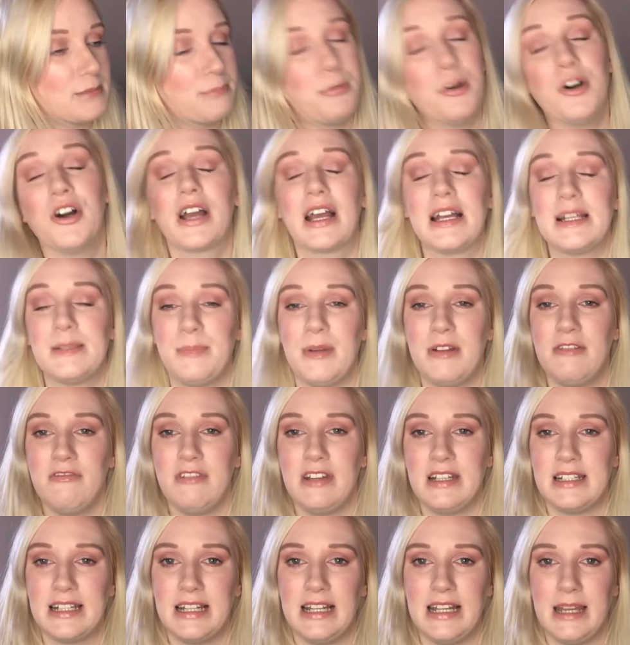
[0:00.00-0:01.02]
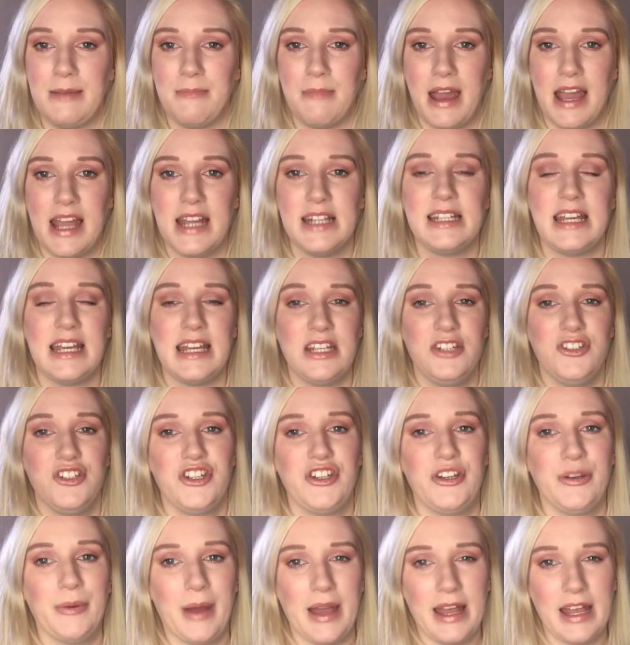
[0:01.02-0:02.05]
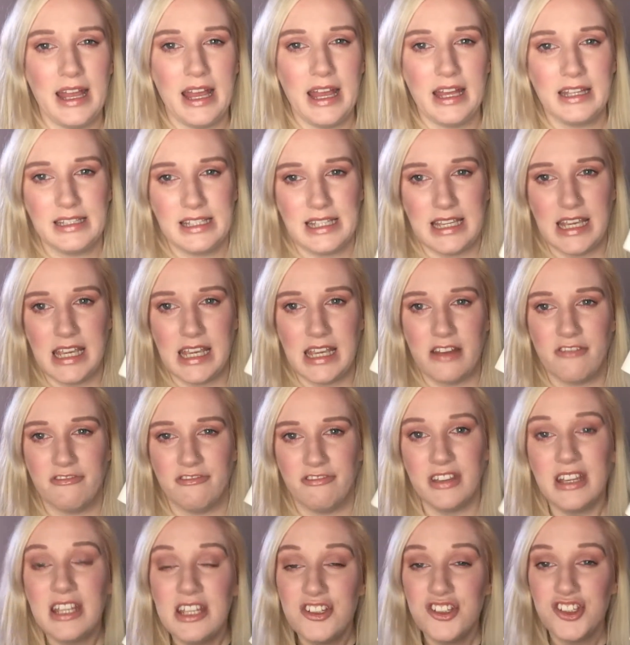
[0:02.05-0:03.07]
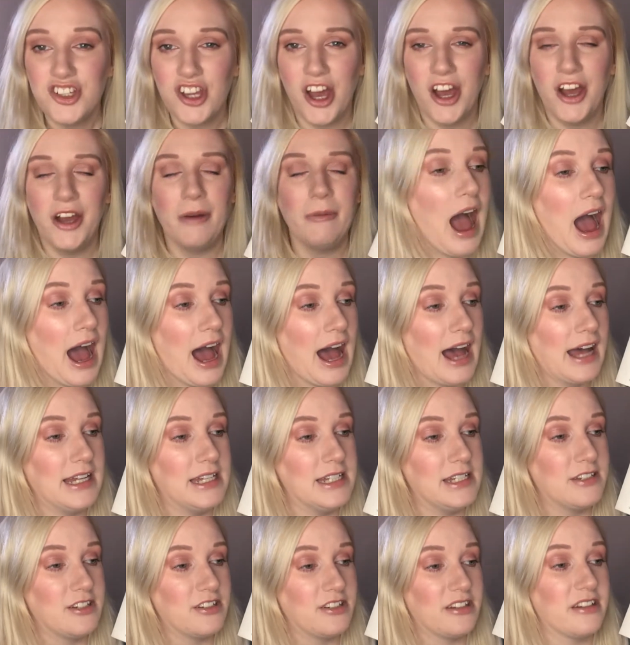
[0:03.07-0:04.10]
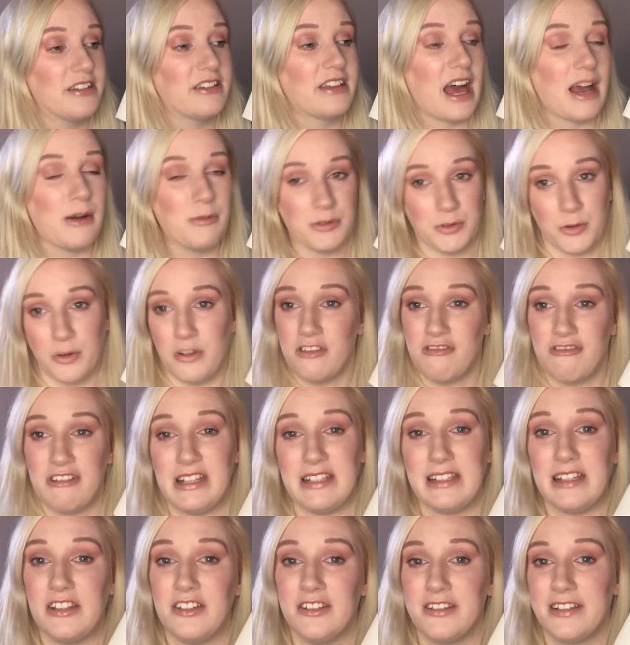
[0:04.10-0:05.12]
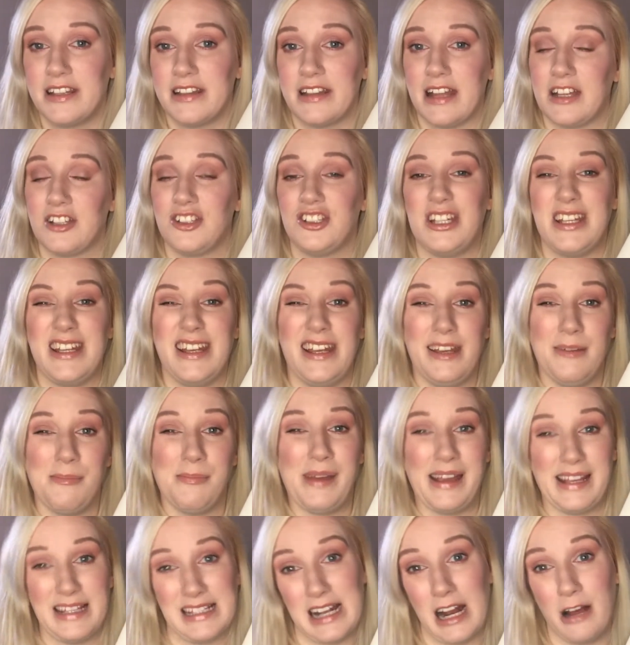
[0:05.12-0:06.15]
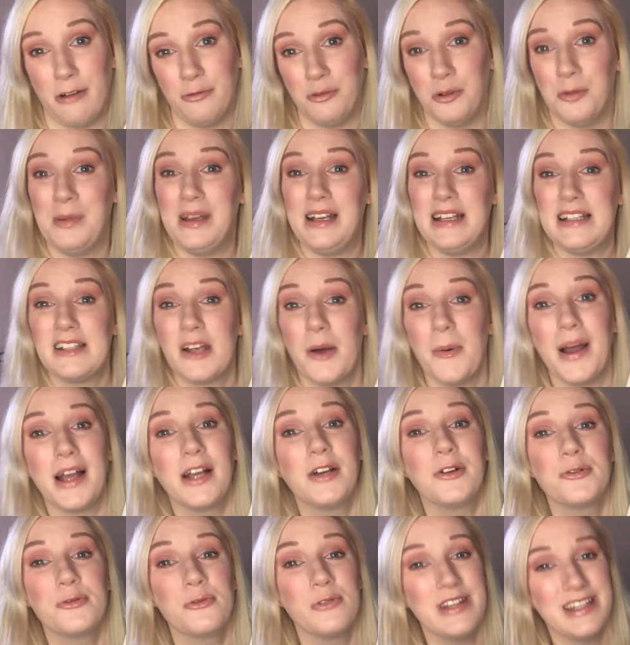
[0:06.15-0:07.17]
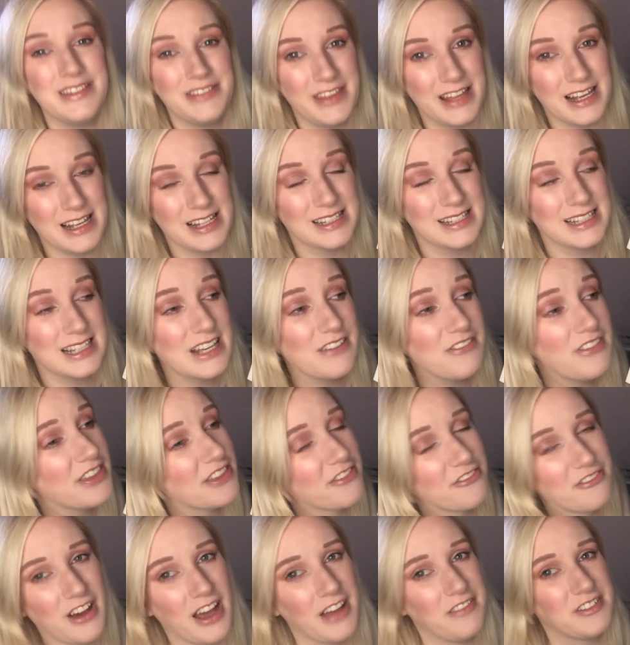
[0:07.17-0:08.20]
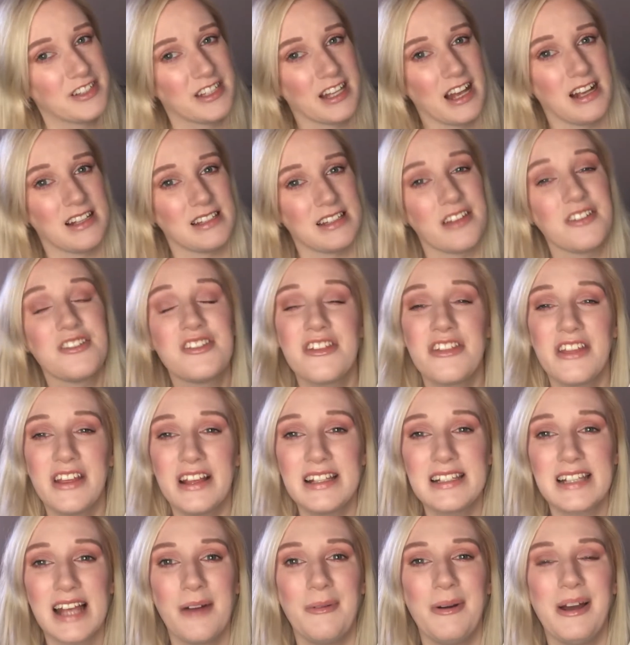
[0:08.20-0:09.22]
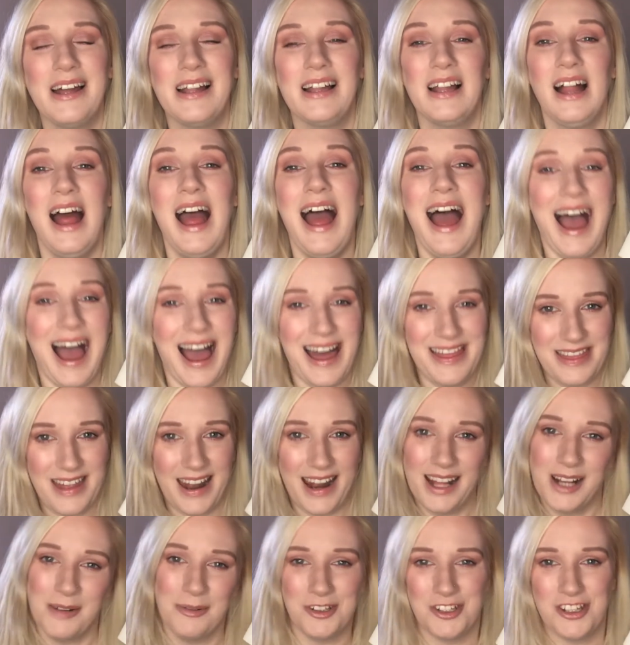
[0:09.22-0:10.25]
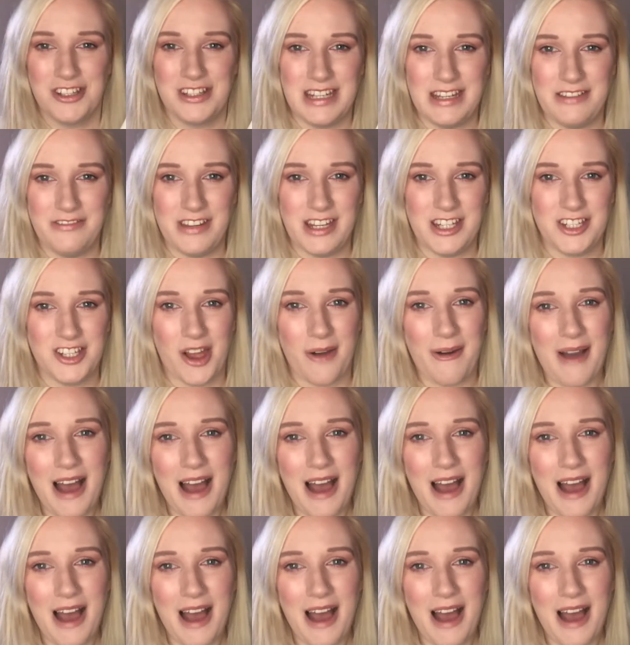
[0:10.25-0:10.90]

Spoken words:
book has been recently made into a TV show, and that was one of the reasons that she picked it out for me, so I could read this, give it the 5 stars that she thinks I will, and then I can watch the TV show